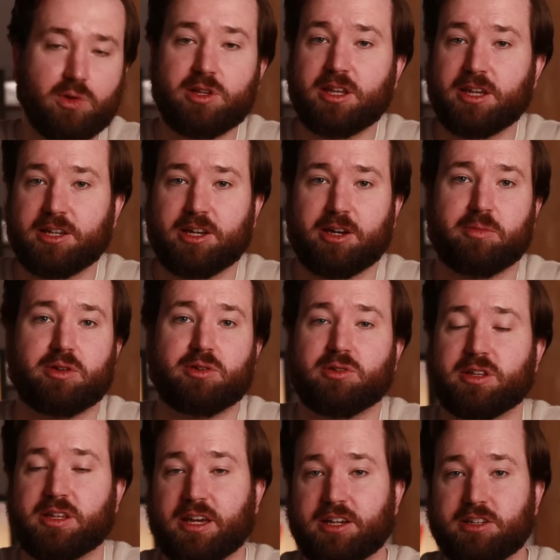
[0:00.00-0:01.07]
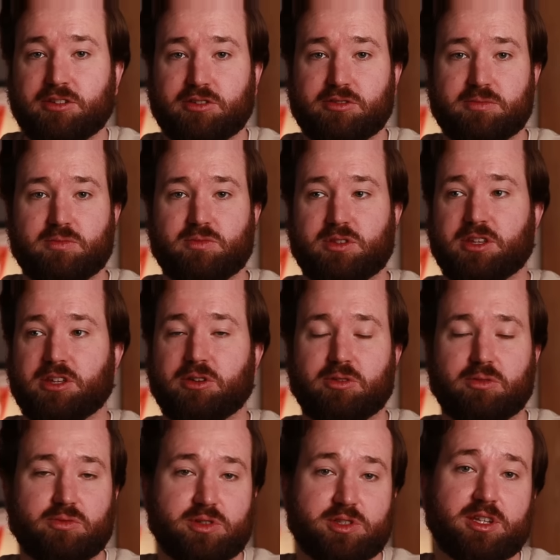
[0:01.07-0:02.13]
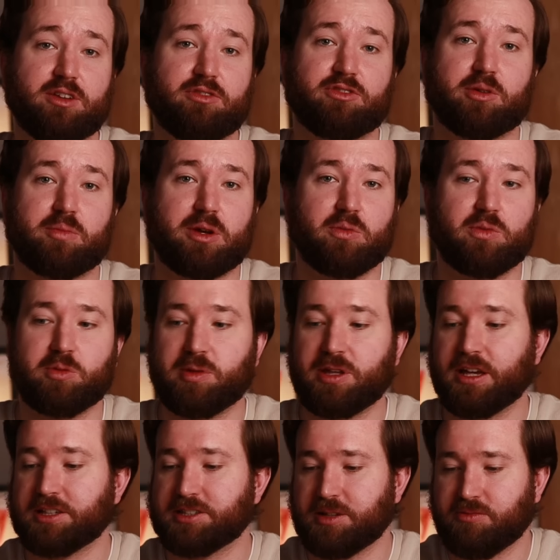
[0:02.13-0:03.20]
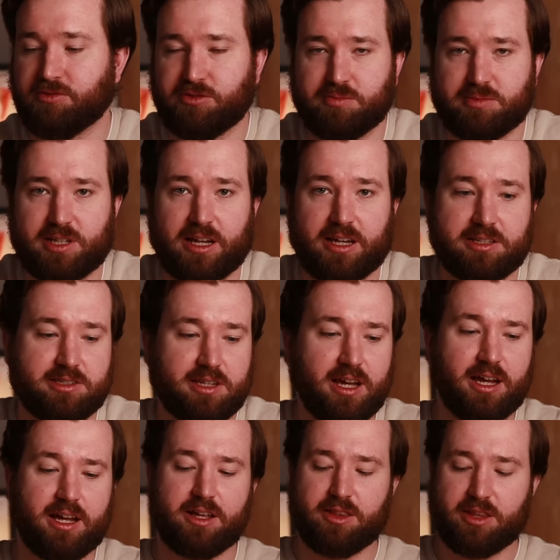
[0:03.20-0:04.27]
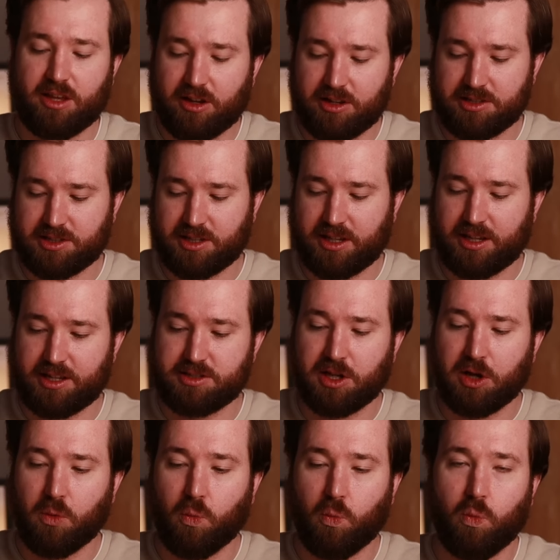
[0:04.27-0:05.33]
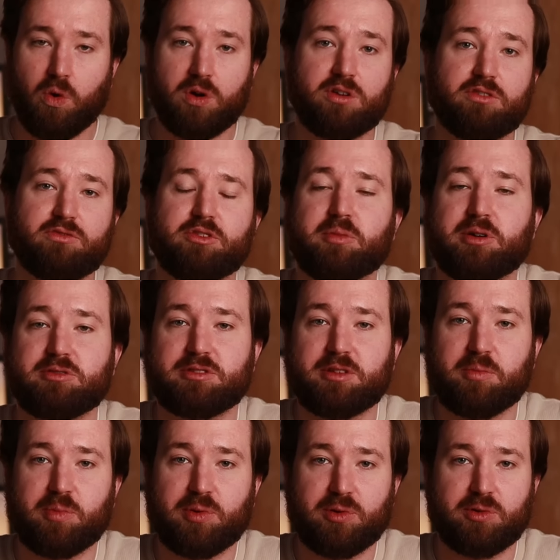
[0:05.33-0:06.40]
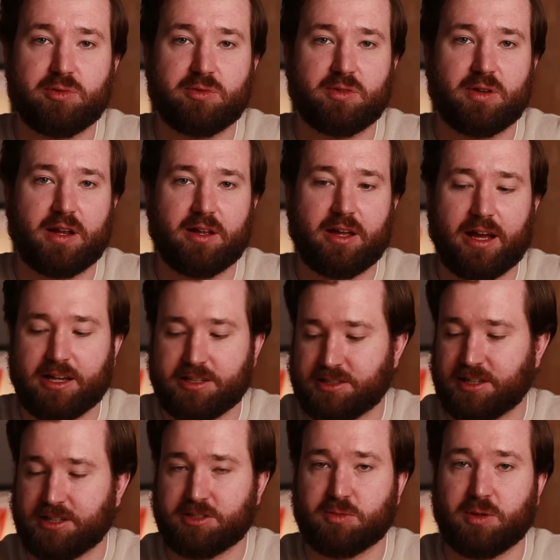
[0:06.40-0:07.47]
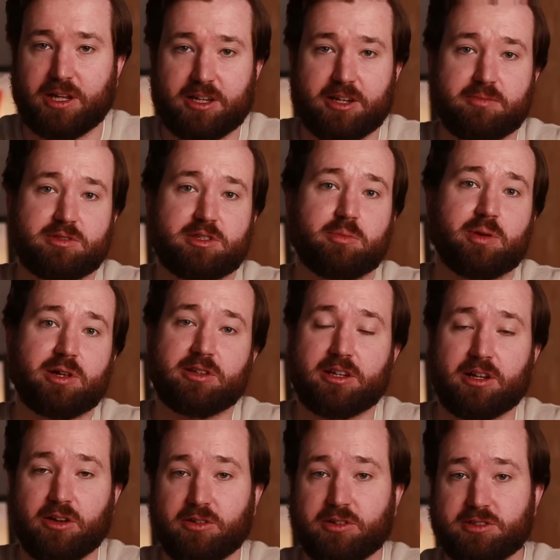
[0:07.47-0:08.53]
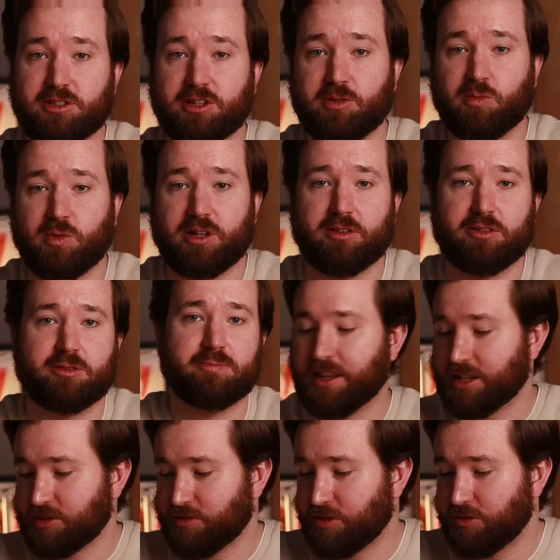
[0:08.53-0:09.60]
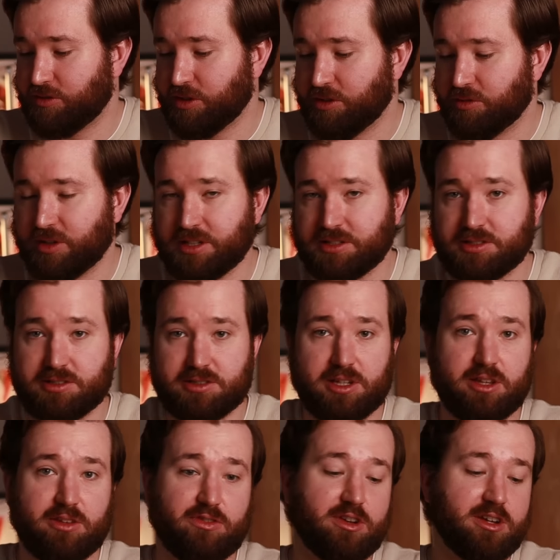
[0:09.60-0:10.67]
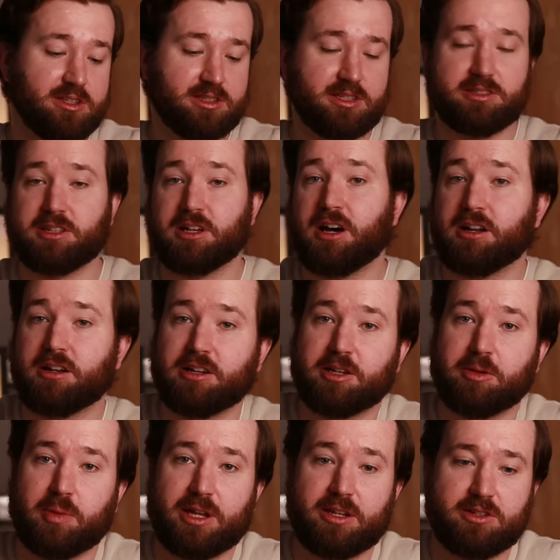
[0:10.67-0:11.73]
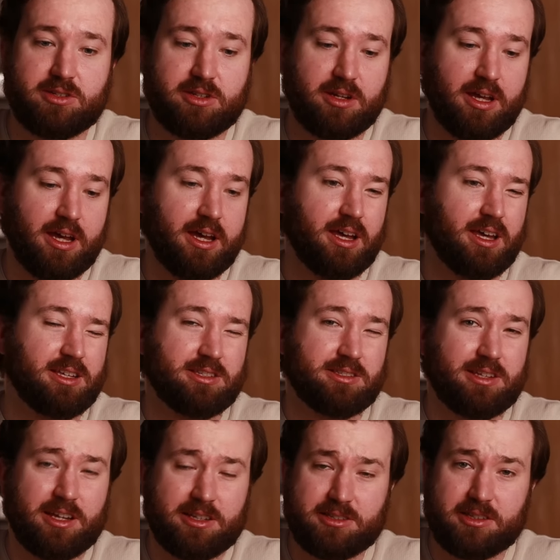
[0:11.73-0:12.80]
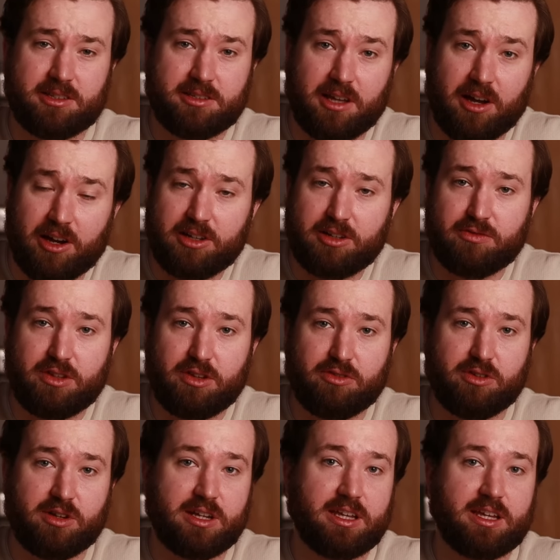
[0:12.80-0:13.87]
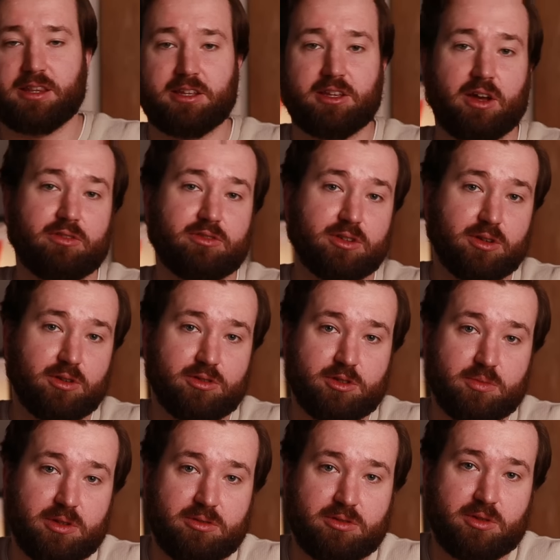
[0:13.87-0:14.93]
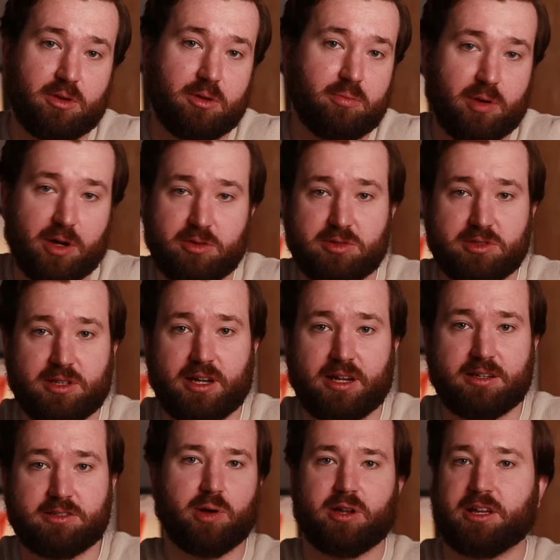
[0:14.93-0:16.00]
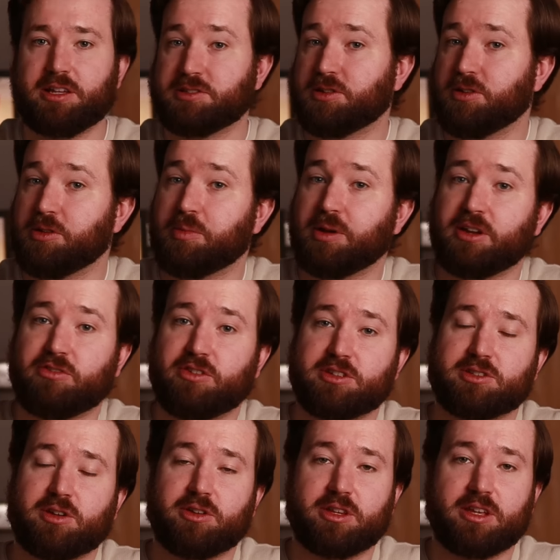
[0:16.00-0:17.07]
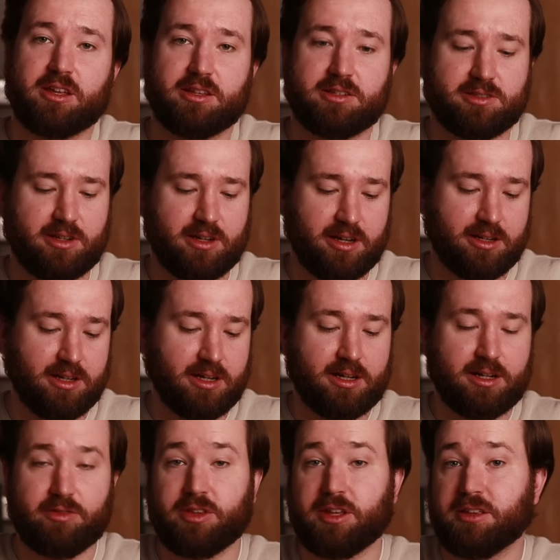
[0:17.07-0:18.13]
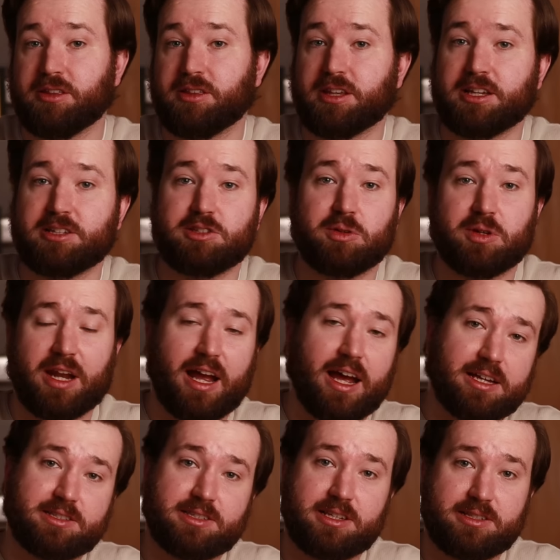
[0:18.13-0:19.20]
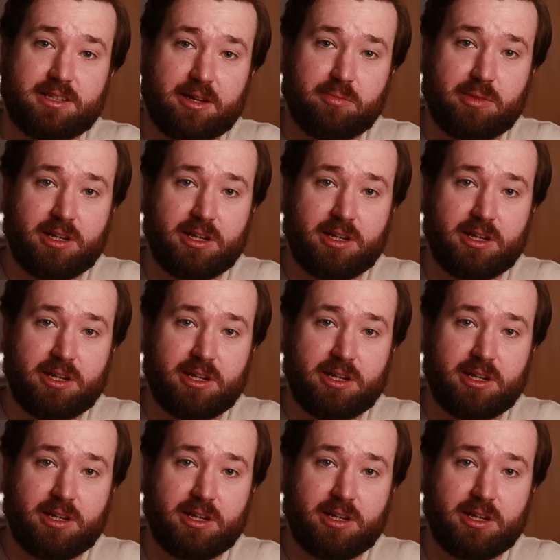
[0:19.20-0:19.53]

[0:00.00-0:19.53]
all the income and all the gains that you receive from it will be exempt from tax. The ISA is one of the most important assets when it comes to building longer term wealth, and that's for a few reasons. The first is that unlike a pension, it's taxed kind of differently in that you have to contribute to it post-tax, but it's got the benefits on the other side. The other thing is you can access that